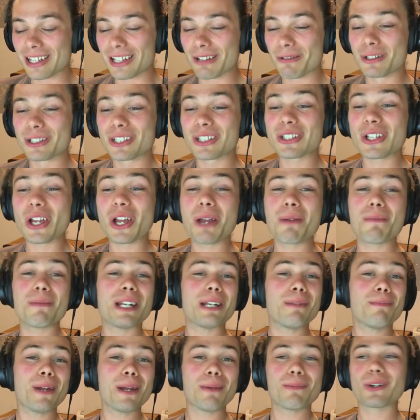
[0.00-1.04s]
There are so
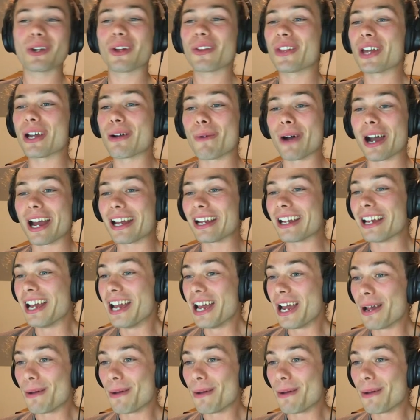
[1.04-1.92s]
many people on their way,